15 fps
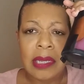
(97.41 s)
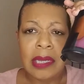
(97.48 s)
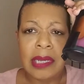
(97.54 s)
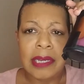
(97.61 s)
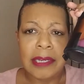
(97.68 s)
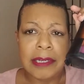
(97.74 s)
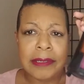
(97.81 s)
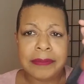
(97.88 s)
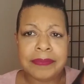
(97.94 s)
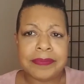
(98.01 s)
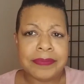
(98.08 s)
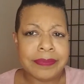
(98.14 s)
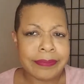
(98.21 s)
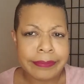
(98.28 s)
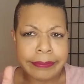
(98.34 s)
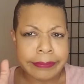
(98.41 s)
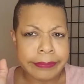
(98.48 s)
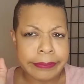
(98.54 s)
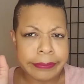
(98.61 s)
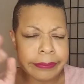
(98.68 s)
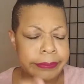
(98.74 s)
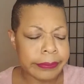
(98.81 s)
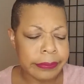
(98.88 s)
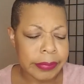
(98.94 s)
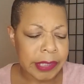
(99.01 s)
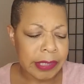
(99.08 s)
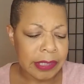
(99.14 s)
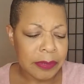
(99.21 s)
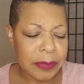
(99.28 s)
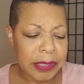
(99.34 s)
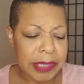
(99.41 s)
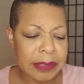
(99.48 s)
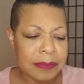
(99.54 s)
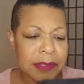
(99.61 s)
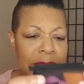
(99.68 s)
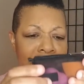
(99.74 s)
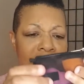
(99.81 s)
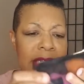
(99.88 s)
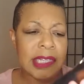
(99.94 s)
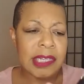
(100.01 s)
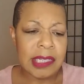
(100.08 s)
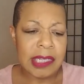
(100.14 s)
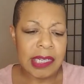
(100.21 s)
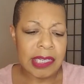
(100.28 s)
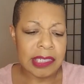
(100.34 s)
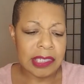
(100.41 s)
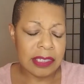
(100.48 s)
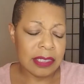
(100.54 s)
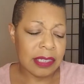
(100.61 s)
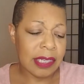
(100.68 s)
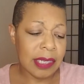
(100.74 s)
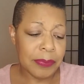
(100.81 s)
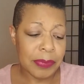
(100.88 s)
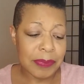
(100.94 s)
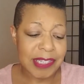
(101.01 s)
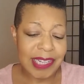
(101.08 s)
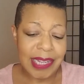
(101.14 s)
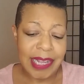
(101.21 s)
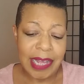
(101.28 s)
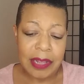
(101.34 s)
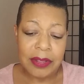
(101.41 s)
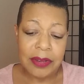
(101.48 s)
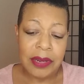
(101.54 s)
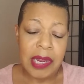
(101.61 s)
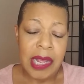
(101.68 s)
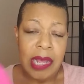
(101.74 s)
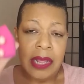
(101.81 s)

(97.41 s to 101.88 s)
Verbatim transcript: Um, but anyway, so I did get the case just to keep them together.